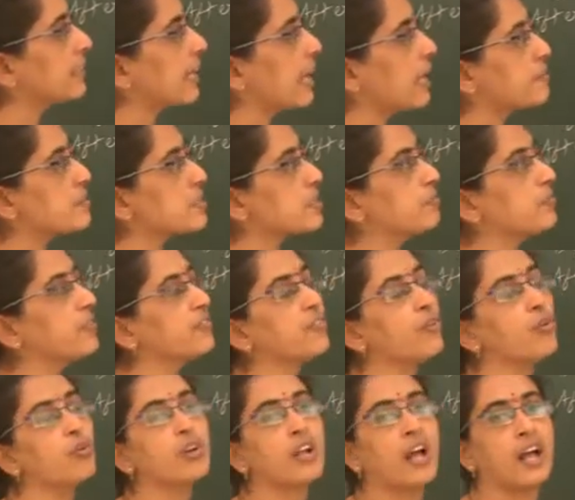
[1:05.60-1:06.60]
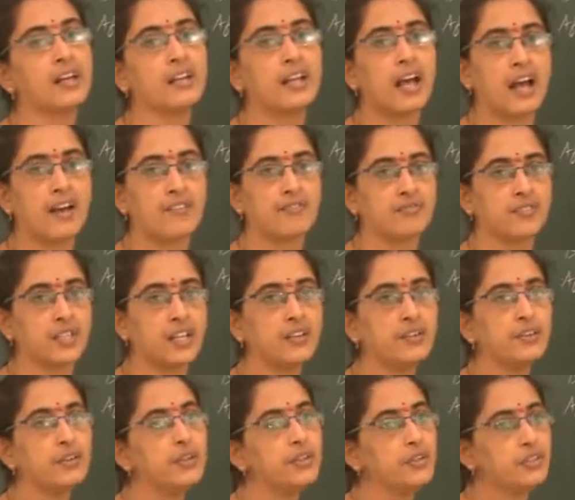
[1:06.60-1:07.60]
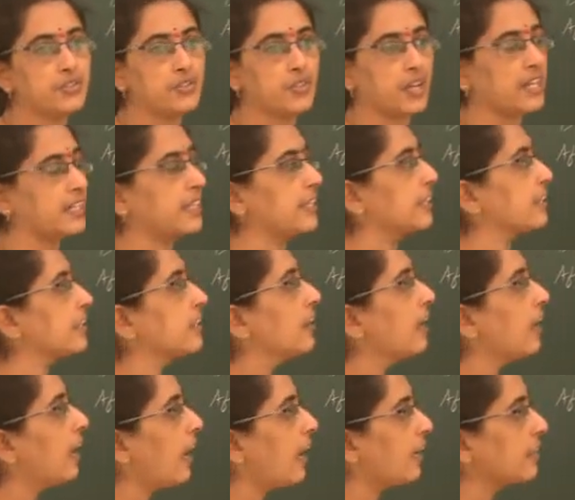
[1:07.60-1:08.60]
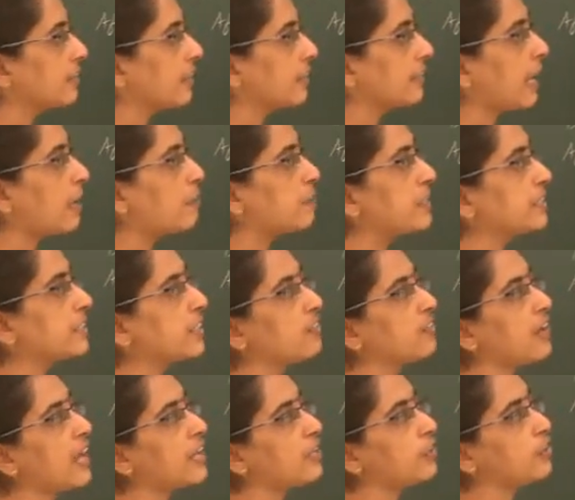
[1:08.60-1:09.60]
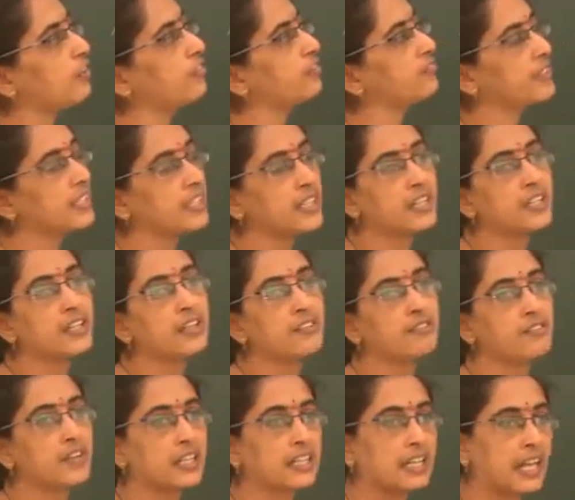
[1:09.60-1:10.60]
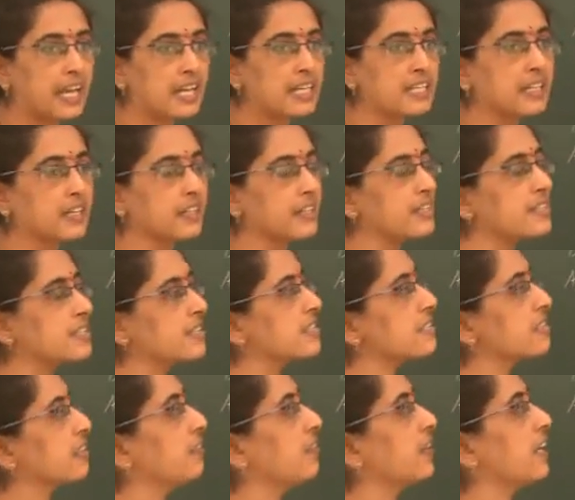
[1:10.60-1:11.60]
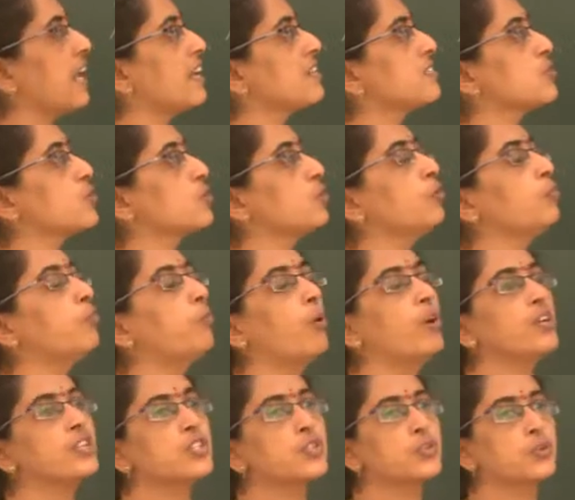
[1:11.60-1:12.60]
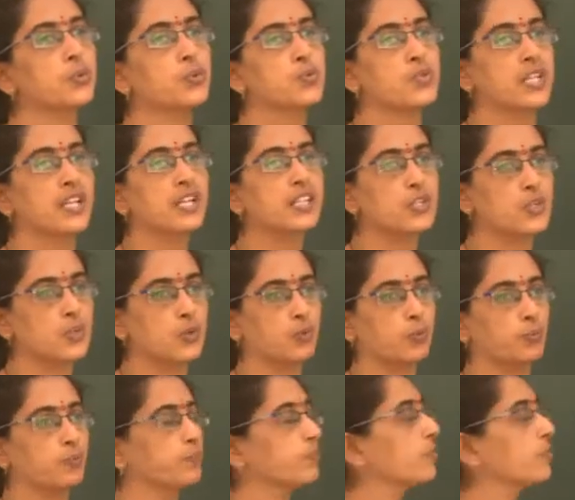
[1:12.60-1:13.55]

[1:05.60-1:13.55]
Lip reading: times before and after training. And the tabulated value of T for 9 degrees is given as 2.262.